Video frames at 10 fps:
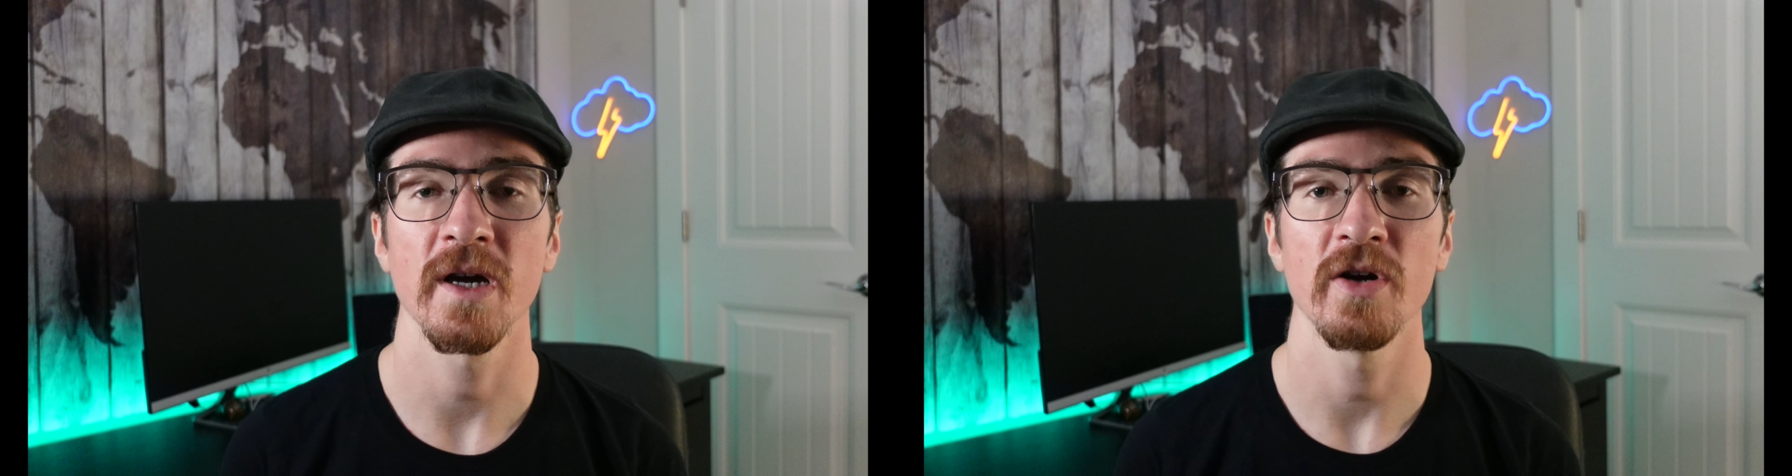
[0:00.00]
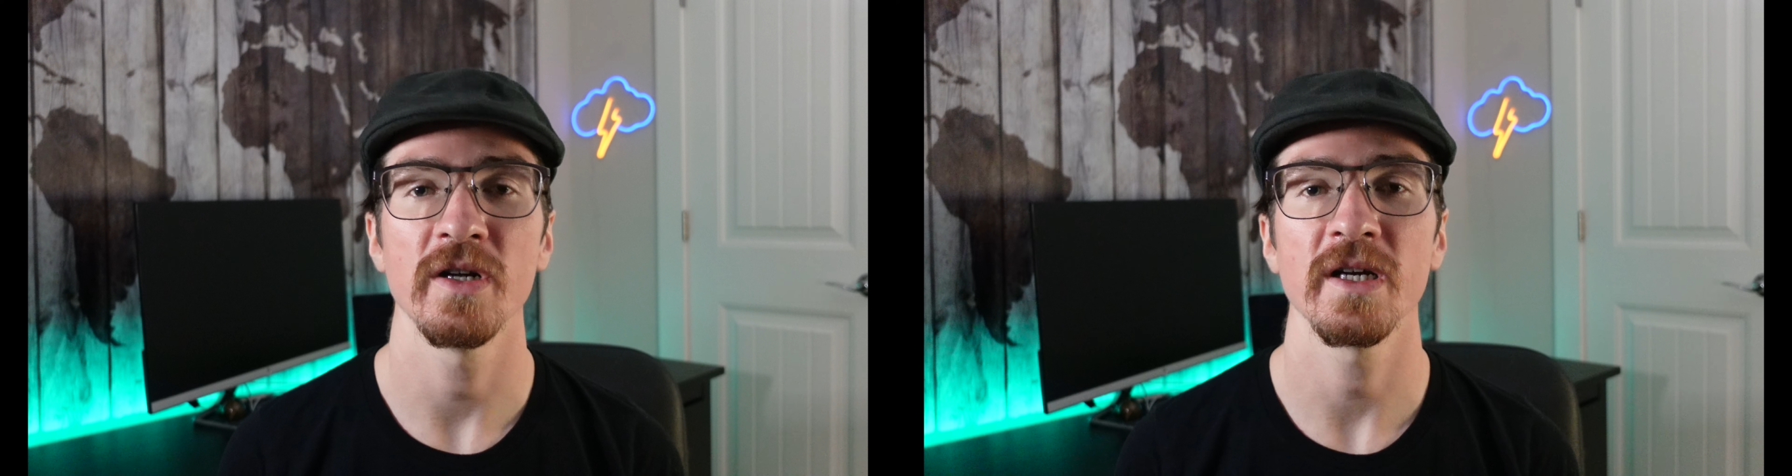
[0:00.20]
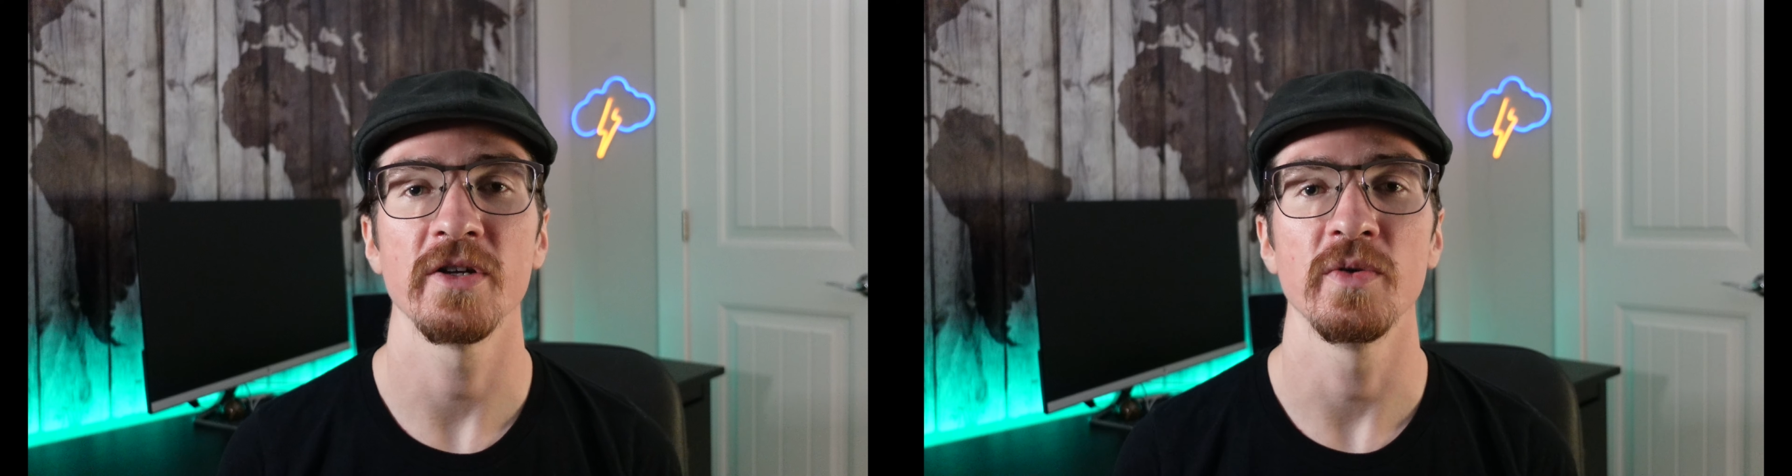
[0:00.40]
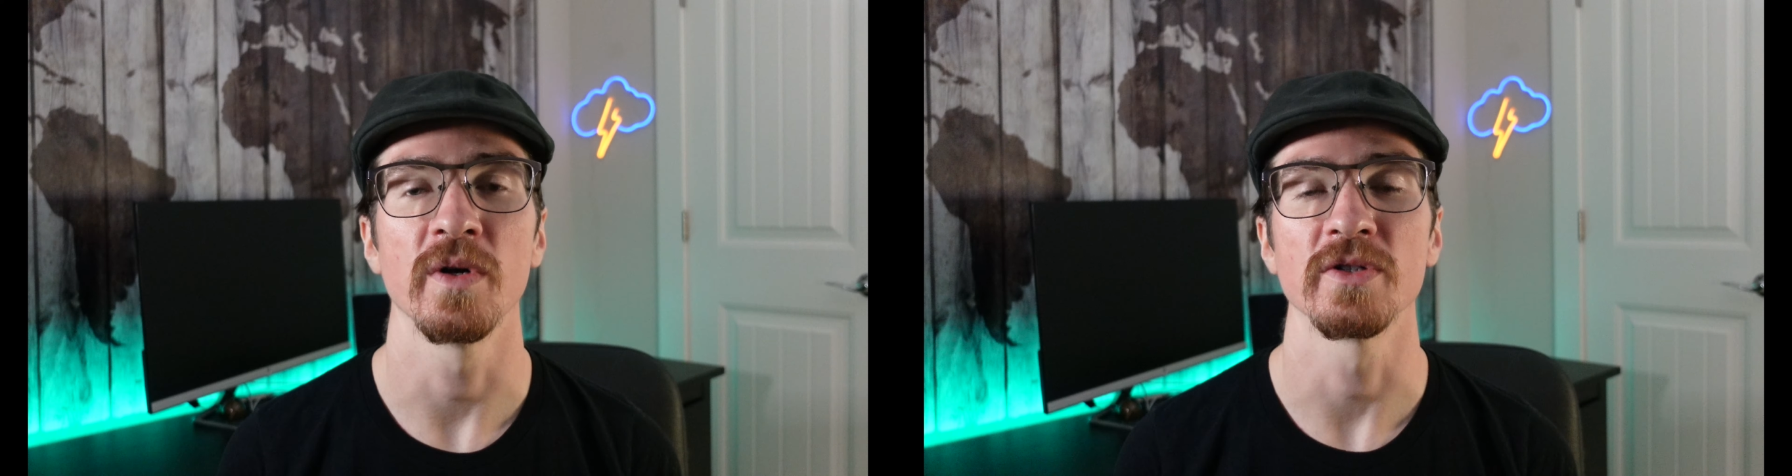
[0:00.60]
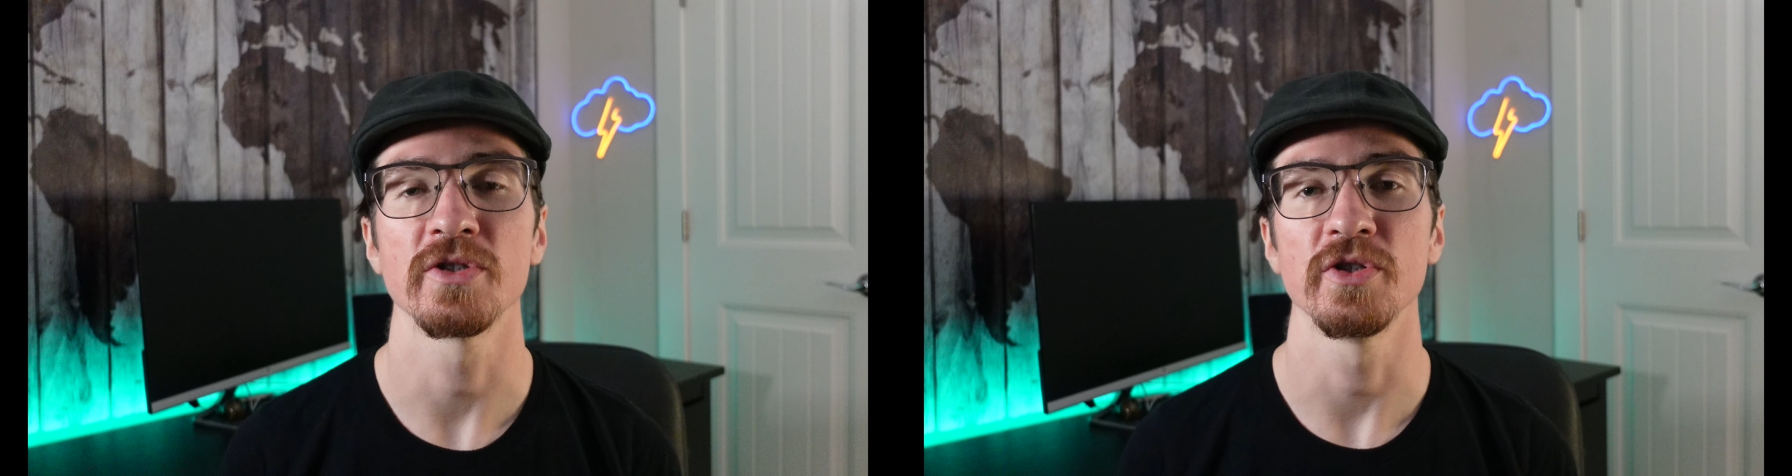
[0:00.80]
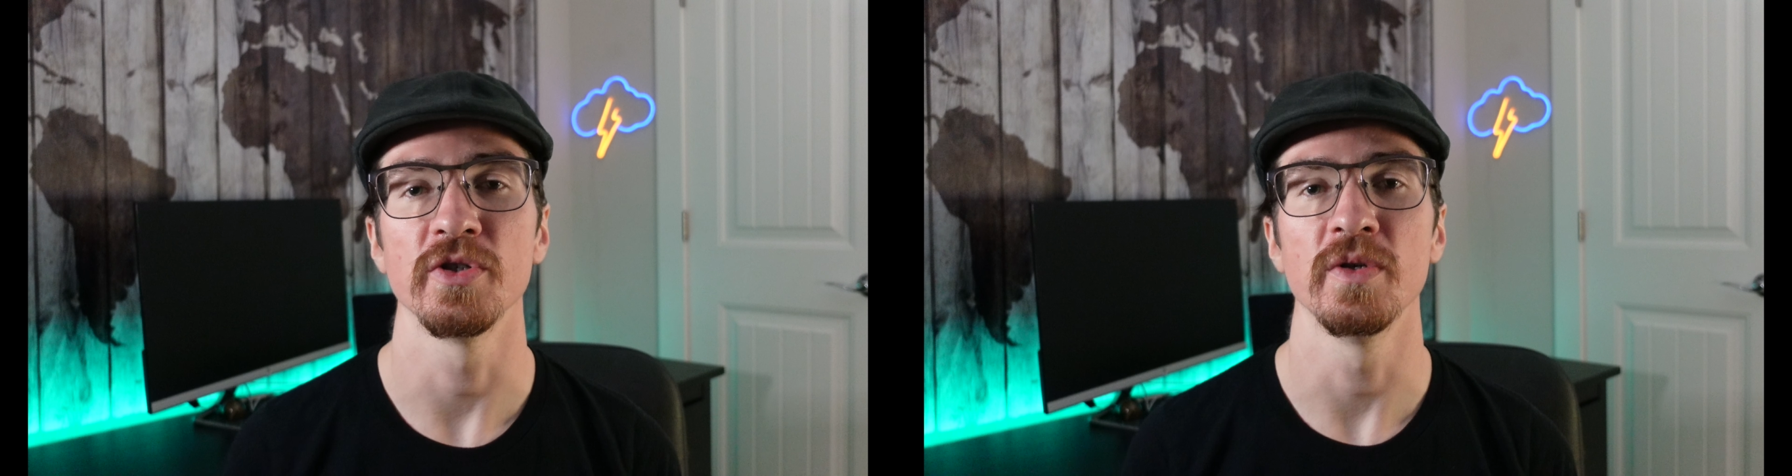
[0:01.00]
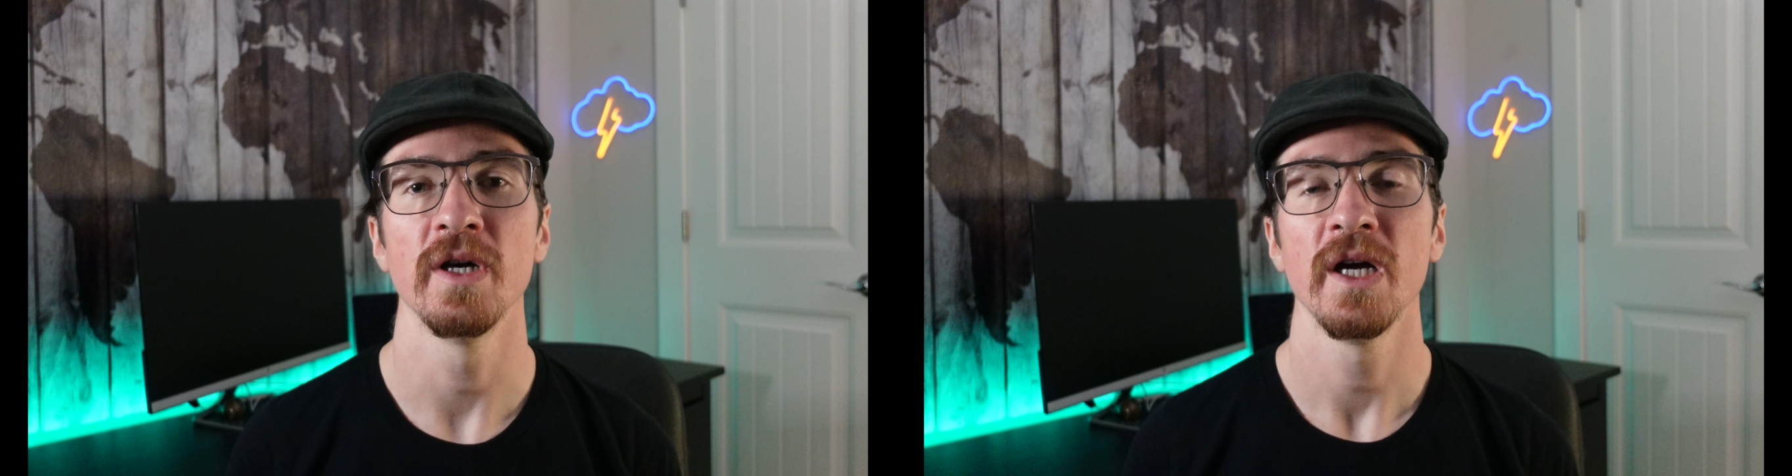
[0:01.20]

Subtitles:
coding and you want to